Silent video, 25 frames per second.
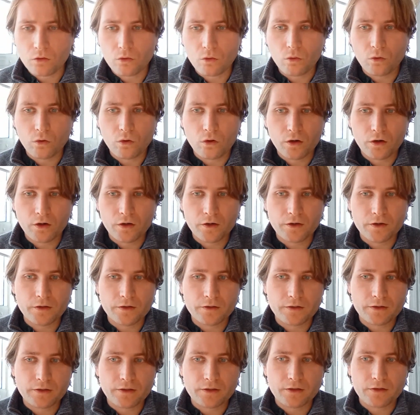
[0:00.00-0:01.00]

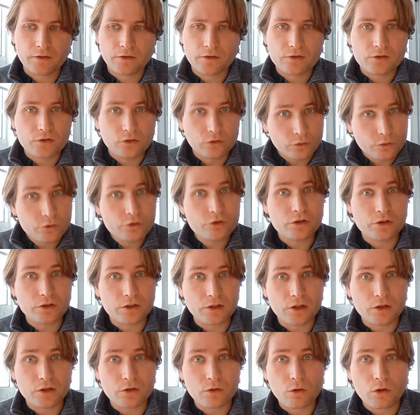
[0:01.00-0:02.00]
or the solution
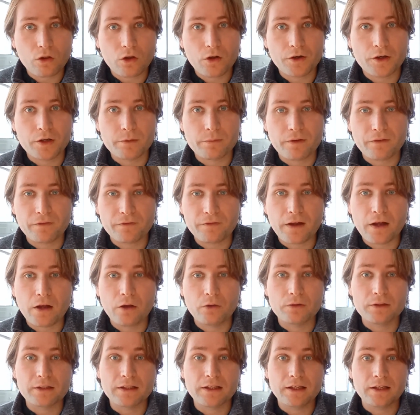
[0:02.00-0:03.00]
can no longer be
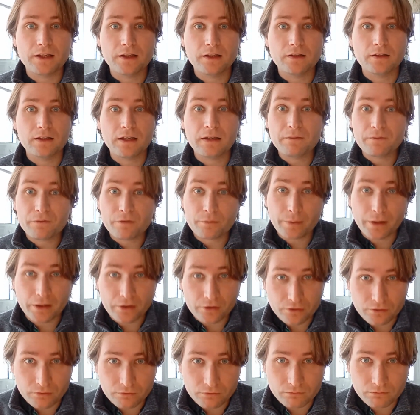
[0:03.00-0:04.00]
found in
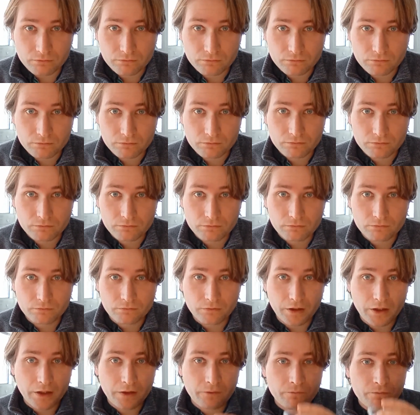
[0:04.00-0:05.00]
information,
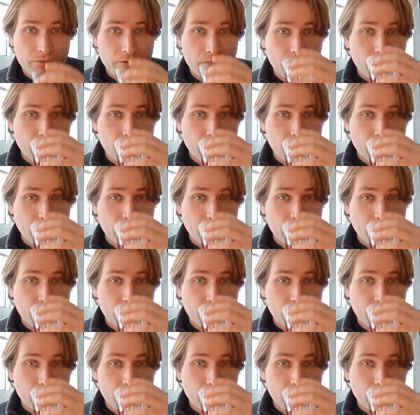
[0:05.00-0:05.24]
right?